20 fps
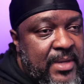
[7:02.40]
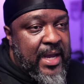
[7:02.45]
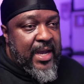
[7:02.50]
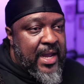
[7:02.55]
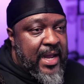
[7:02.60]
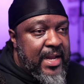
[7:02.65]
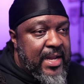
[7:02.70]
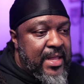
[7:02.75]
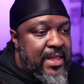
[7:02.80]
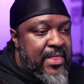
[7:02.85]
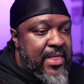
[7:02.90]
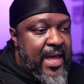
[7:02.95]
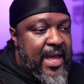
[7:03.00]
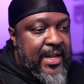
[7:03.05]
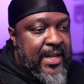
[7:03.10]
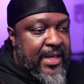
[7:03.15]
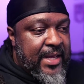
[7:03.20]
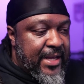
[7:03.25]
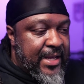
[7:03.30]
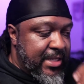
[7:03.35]
And
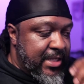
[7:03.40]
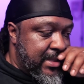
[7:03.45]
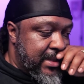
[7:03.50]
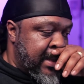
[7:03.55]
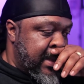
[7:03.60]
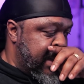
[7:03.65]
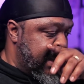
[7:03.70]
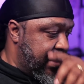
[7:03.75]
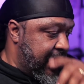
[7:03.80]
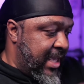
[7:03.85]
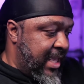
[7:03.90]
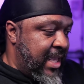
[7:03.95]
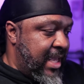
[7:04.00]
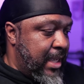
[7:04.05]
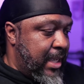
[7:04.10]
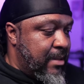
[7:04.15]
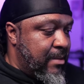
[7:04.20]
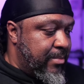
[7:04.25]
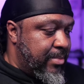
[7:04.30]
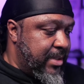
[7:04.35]
that is
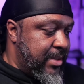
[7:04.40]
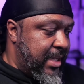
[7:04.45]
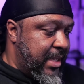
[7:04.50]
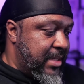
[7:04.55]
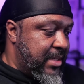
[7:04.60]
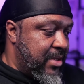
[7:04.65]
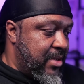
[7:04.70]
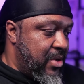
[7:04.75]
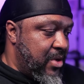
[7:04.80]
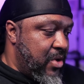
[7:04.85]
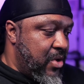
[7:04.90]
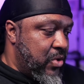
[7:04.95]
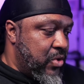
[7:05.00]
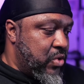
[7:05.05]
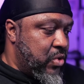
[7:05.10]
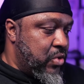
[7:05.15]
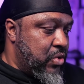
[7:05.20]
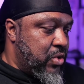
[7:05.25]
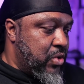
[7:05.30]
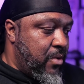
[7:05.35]
the complete
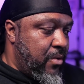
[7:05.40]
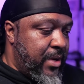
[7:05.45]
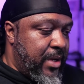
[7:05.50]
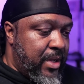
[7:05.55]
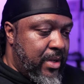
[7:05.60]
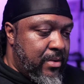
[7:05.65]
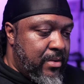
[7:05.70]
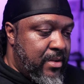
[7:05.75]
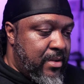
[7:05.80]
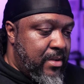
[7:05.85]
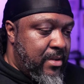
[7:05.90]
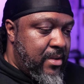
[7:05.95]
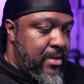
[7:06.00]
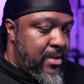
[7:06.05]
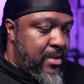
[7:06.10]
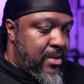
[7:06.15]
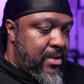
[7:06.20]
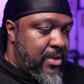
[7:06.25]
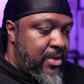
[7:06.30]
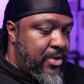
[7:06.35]
tutorial.
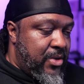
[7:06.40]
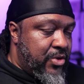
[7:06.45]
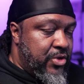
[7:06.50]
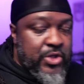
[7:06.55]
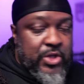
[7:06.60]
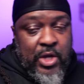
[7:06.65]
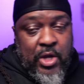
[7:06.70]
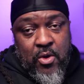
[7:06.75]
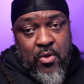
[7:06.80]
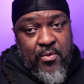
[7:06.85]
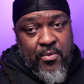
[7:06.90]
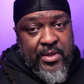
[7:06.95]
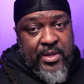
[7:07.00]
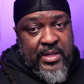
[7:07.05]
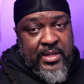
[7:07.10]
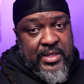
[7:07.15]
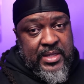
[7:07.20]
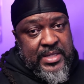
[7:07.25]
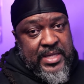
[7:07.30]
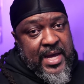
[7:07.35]
So
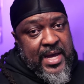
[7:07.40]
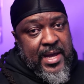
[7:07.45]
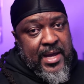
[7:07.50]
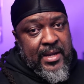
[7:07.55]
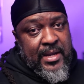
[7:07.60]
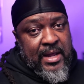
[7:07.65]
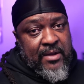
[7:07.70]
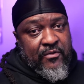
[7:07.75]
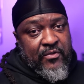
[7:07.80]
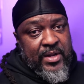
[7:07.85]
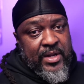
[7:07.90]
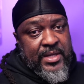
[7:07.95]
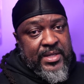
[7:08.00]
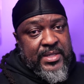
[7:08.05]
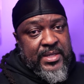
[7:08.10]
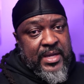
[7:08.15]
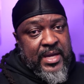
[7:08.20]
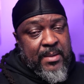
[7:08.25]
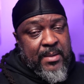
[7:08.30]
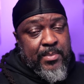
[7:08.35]
the design got finished. It got